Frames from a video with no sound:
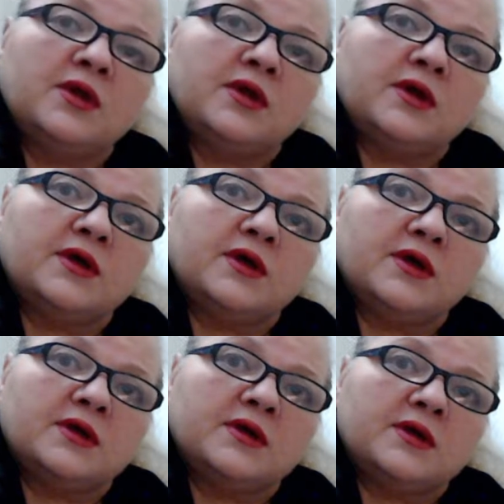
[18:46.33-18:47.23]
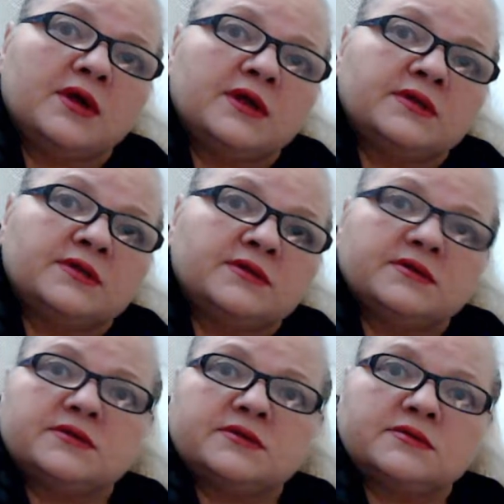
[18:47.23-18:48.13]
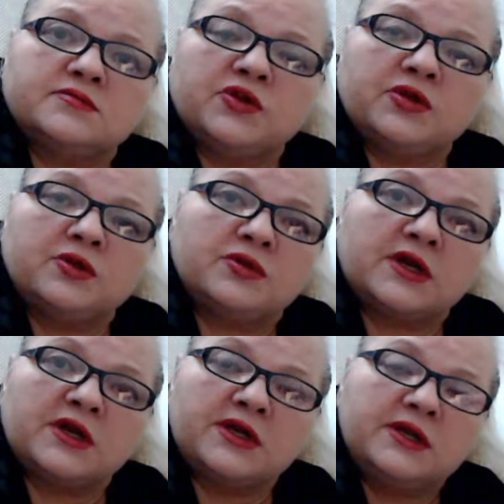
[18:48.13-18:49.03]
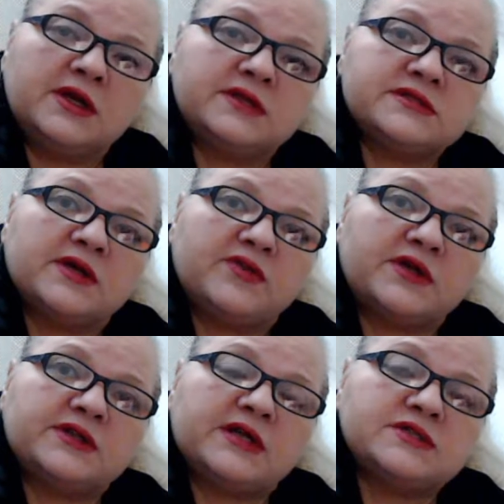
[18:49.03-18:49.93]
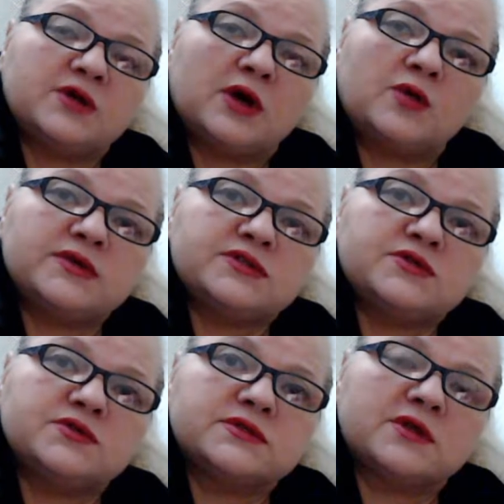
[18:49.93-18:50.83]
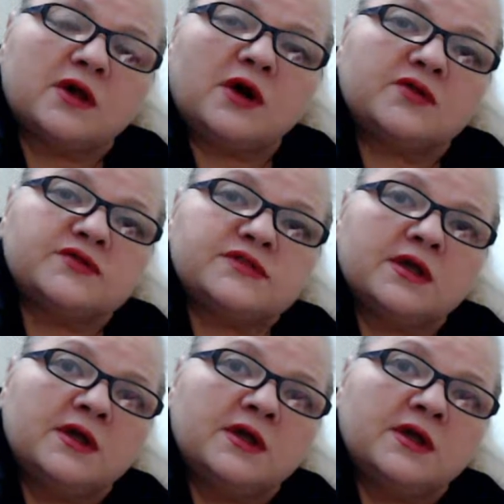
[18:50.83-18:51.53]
and the cleaning and stuff like that, so I always use gloves.